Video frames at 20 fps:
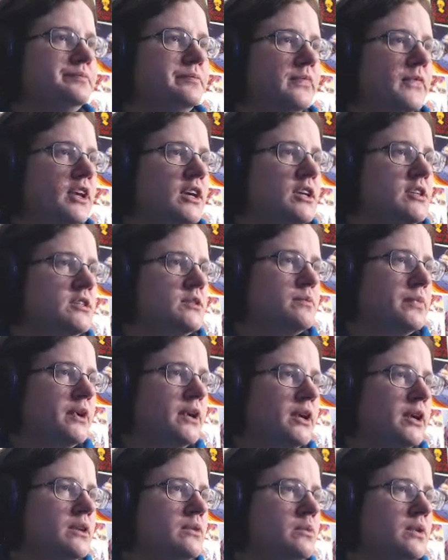Yes,
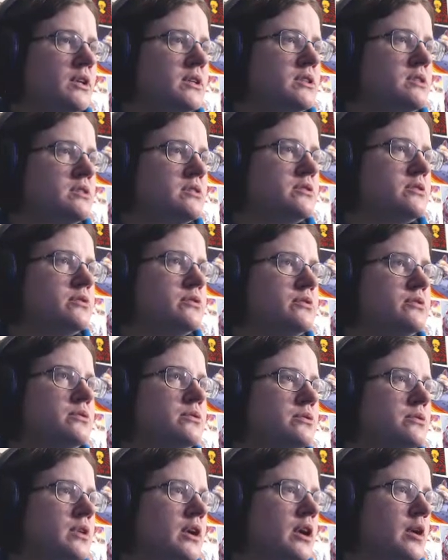Isambard wants
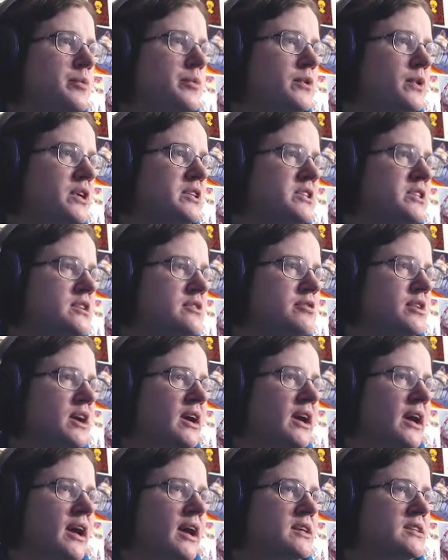to help you identify
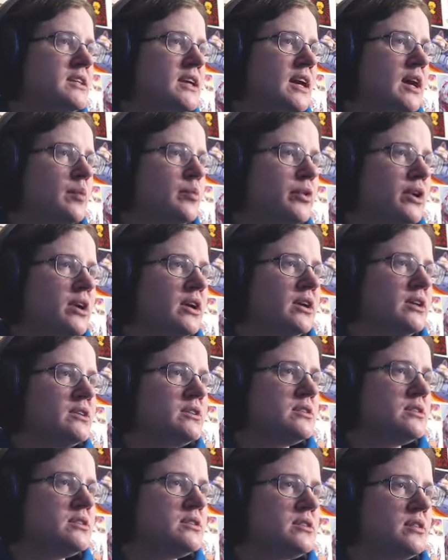and apprehend
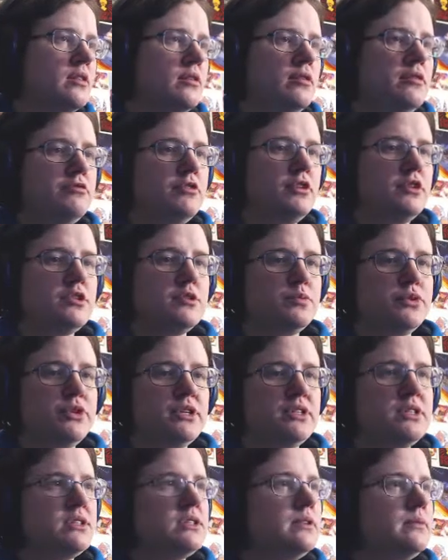the false
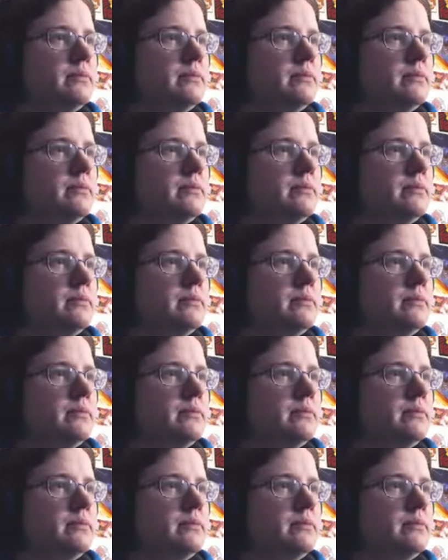priest.